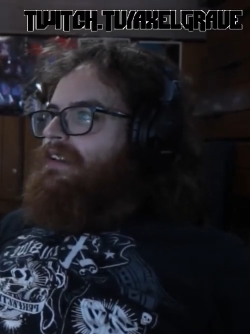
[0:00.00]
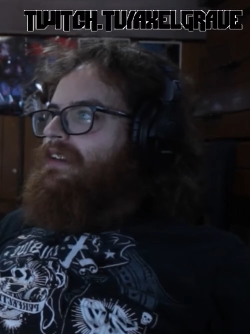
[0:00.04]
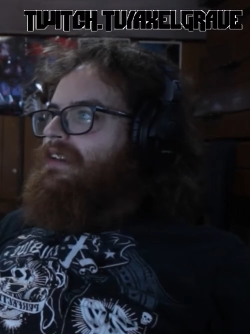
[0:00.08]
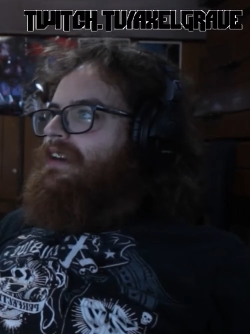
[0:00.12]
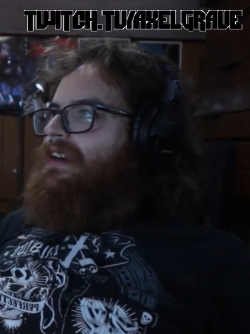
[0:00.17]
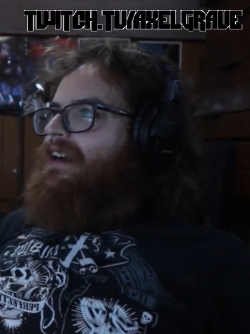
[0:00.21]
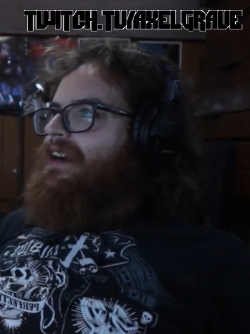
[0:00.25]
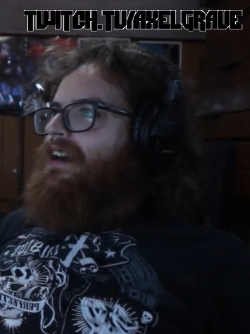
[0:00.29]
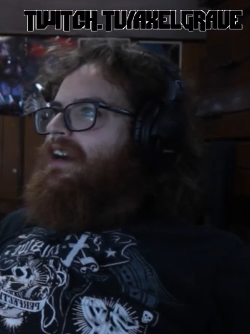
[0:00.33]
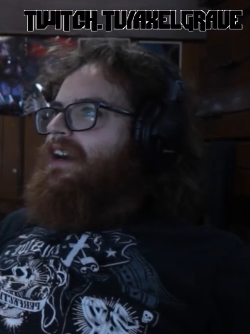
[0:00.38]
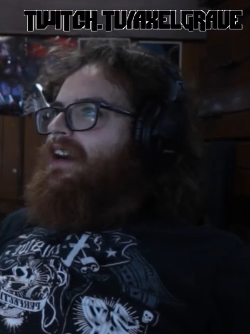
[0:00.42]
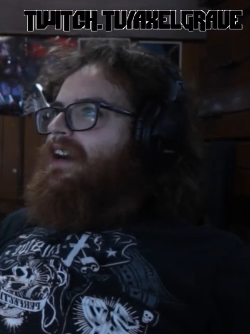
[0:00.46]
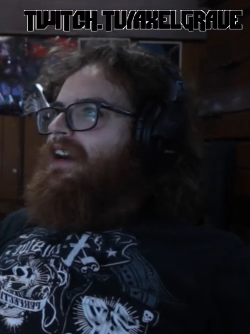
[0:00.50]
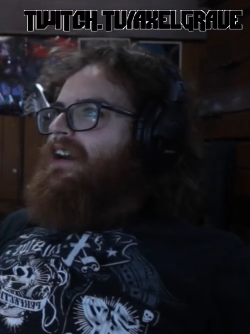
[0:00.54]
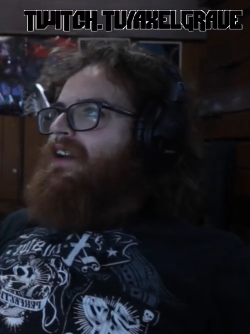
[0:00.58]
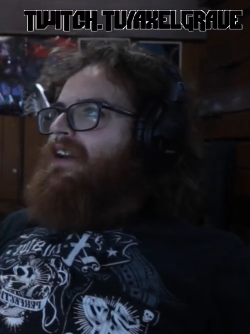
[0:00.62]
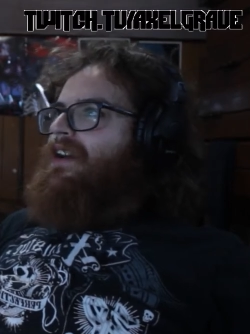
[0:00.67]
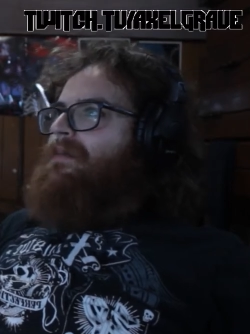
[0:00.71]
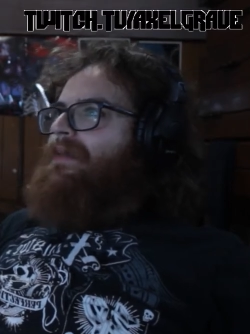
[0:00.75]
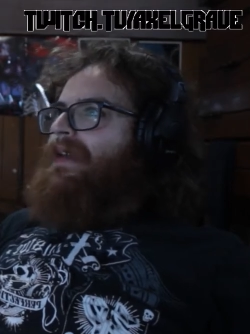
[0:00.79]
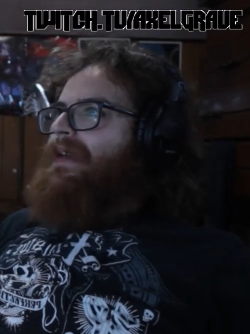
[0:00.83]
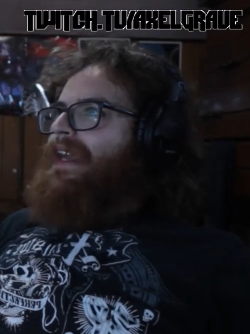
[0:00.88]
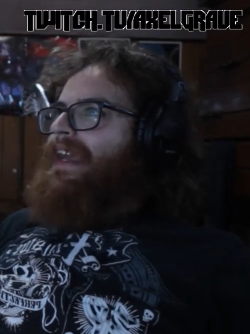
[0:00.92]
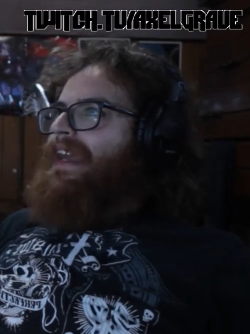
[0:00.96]

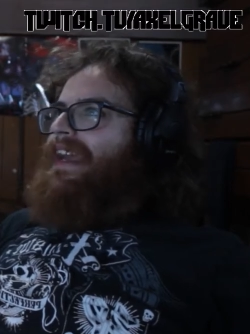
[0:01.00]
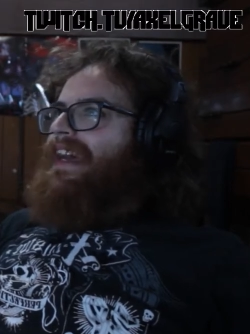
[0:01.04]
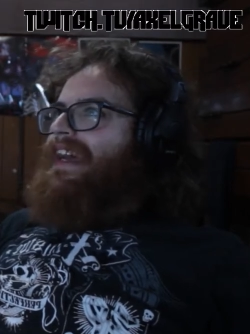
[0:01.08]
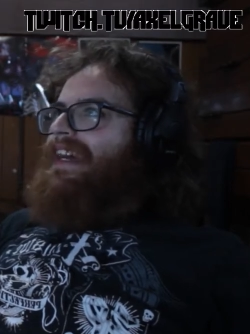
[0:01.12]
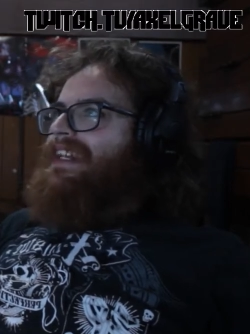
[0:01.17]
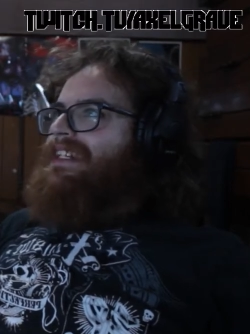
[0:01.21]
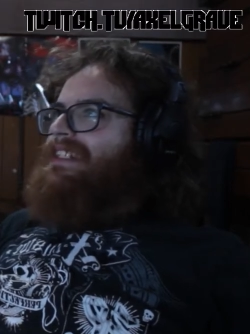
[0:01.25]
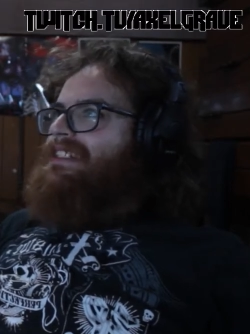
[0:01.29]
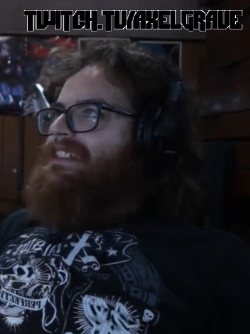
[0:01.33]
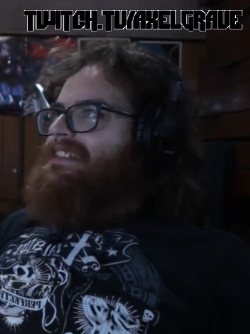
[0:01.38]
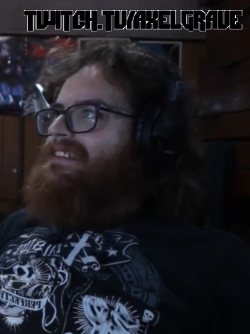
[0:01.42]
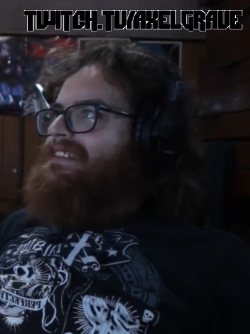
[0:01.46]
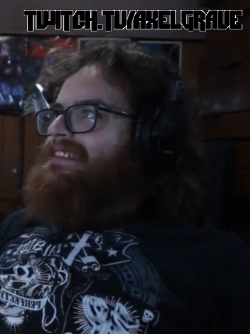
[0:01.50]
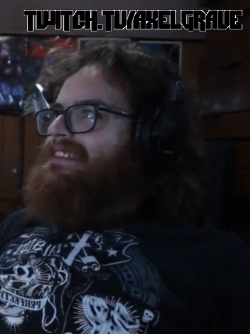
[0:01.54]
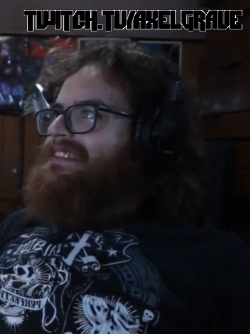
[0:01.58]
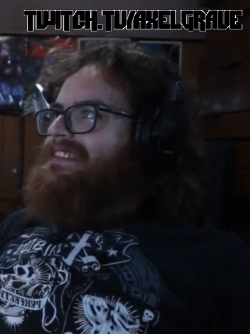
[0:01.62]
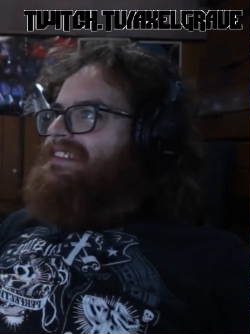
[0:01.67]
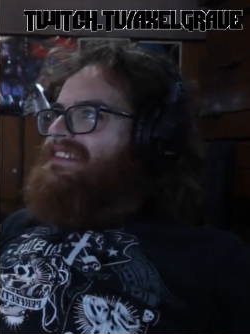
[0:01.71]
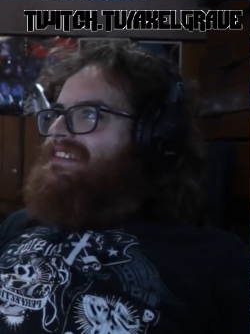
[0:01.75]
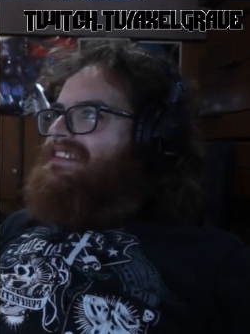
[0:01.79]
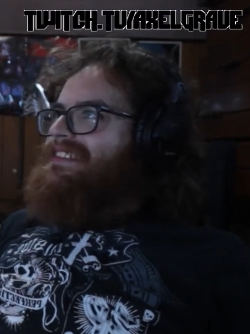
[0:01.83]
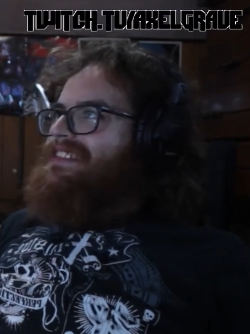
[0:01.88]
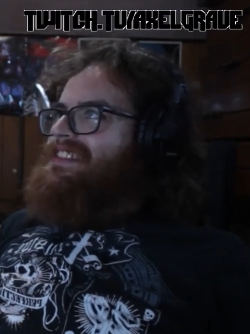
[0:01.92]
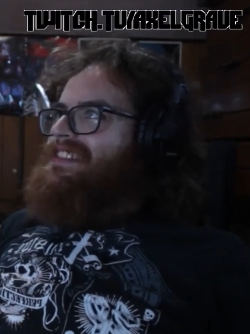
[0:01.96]
Oh man,
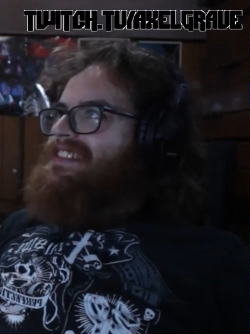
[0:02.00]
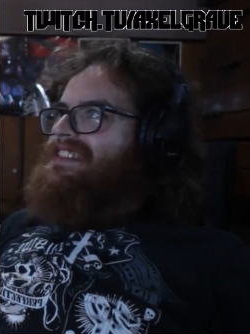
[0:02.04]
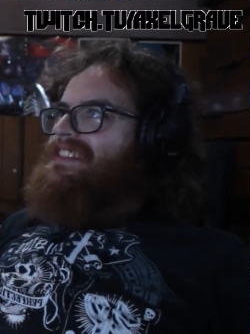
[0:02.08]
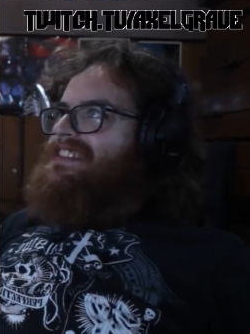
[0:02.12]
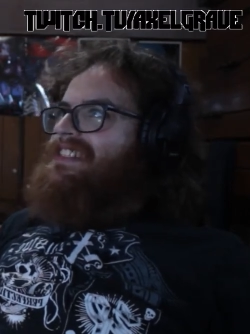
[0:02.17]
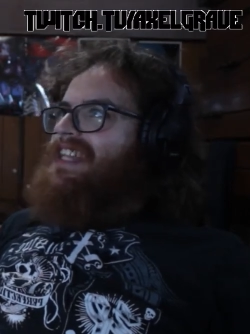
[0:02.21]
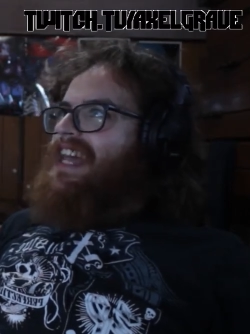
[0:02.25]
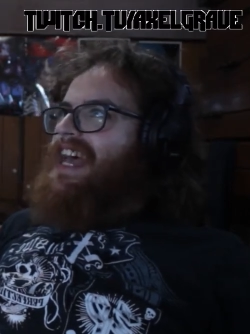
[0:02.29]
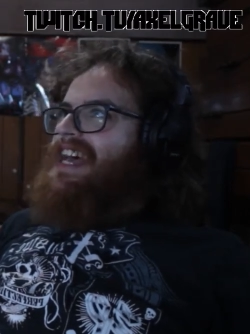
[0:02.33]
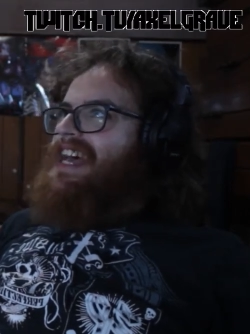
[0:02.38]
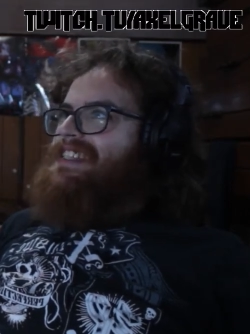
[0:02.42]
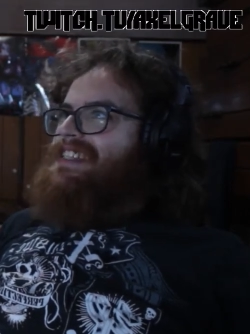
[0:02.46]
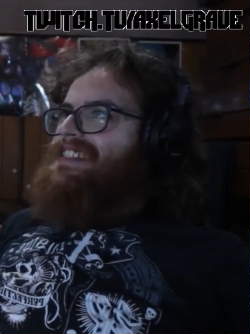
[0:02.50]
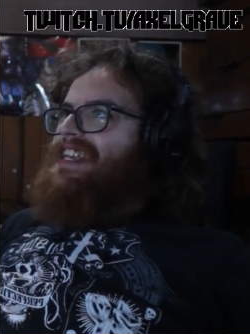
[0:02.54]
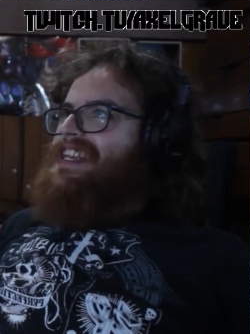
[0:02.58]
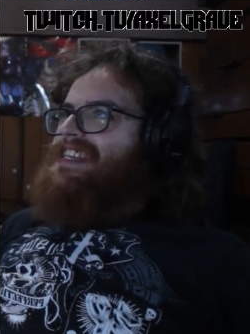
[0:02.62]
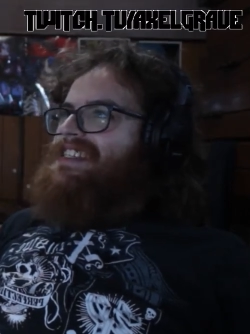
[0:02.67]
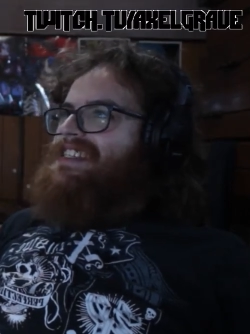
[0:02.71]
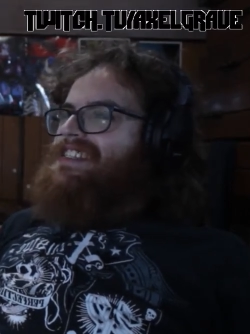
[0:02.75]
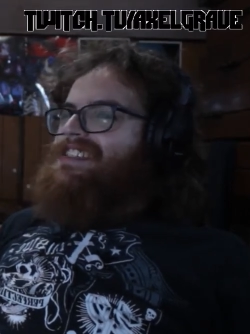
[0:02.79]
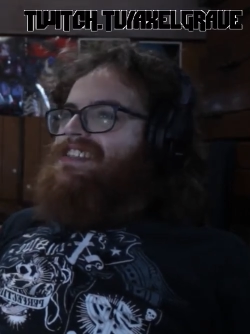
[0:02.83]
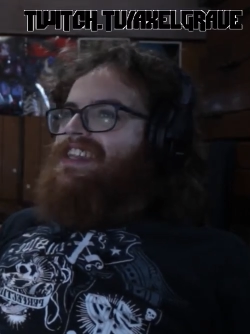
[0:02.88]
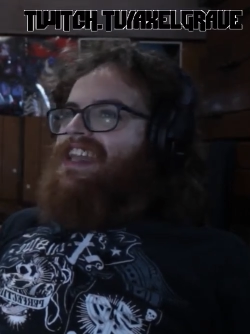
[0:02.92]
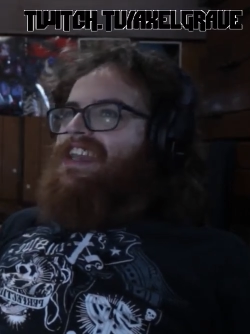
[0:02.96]

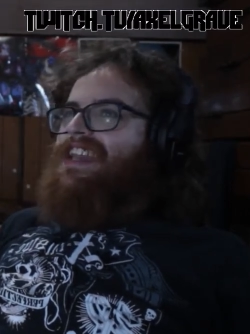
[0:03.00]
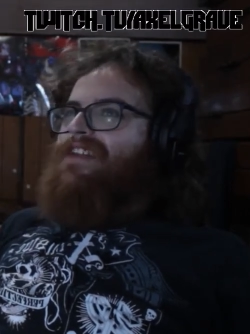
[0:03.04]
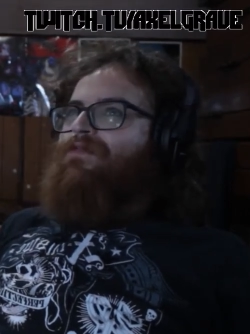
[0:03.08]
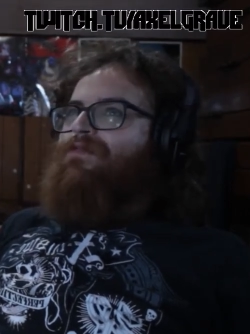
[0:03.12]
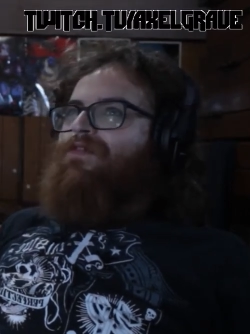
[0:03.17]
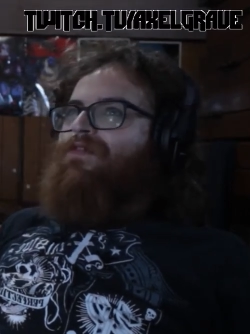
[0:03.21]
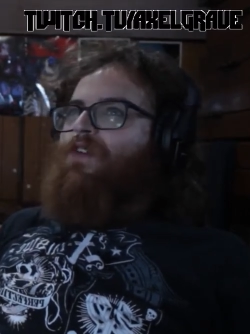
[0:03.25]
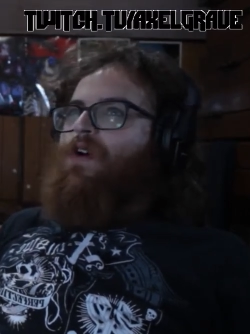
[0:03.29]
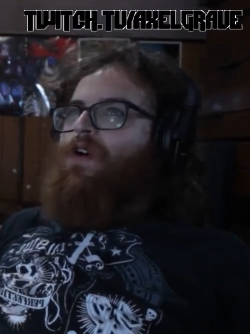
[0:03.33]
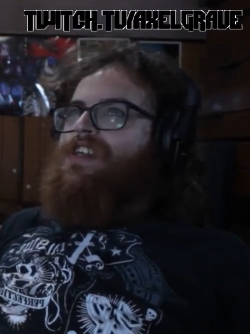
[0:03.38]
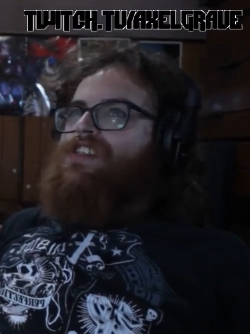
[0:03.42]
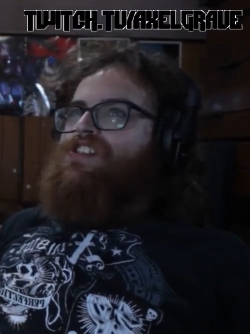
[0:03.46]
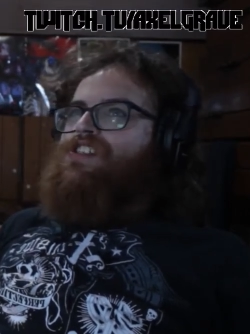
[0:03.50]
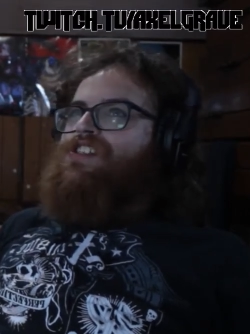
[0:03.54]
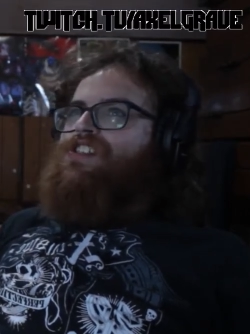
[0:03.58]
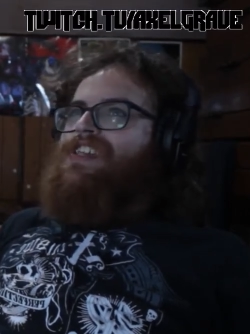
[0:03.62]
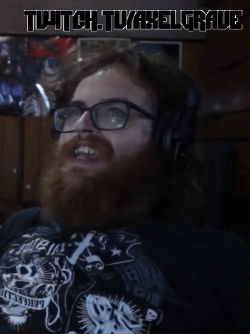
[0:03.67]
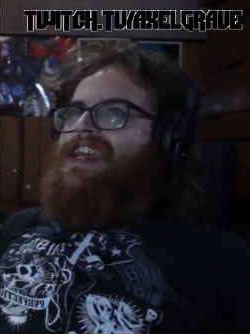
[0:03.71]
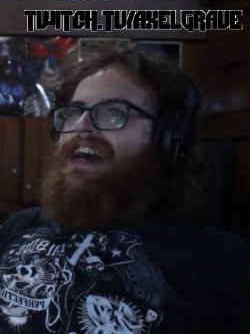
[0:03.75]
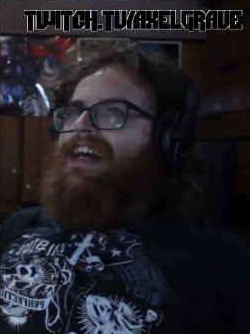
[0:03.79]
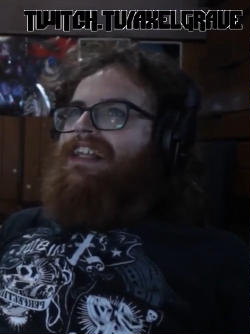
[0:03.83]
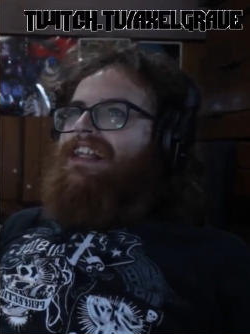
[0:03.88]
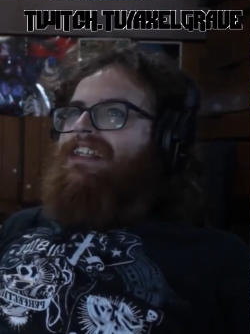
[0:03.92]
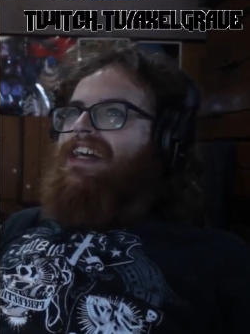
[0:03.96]
SSJ4
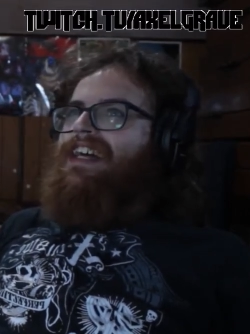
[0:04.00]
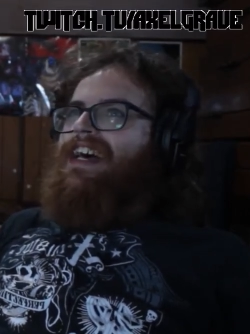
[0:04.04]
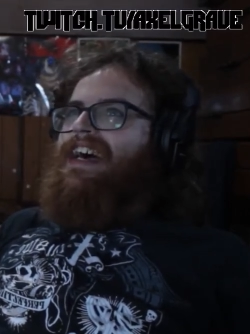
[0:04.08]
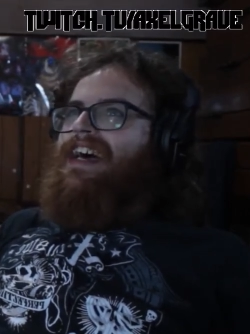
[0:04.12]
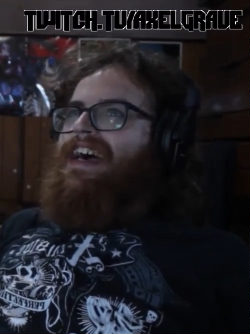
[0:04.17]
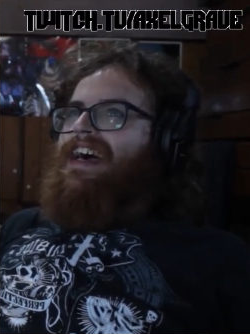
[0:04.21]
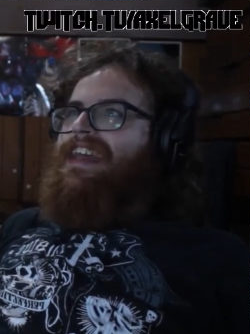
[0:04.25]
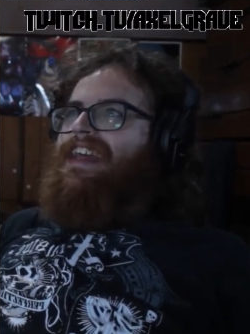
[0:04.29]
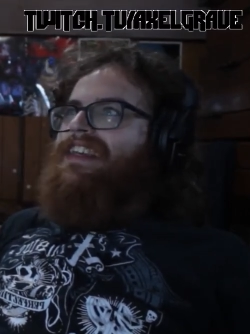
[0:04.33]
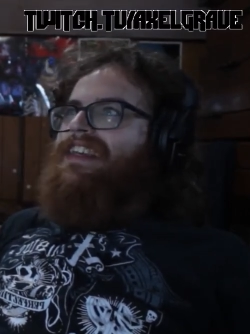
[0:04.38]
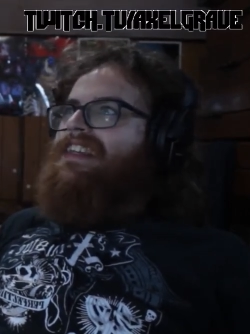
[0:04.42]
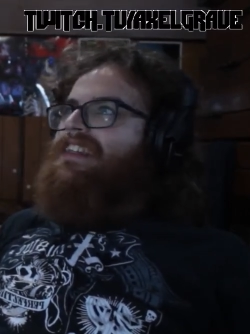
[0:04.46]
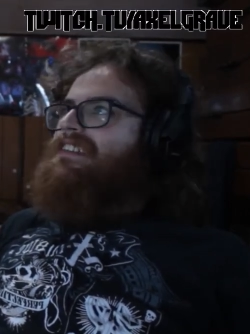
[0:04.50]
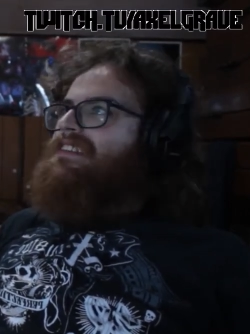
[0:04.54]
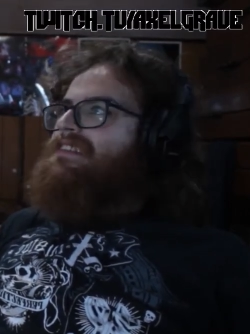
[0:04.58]
shallot!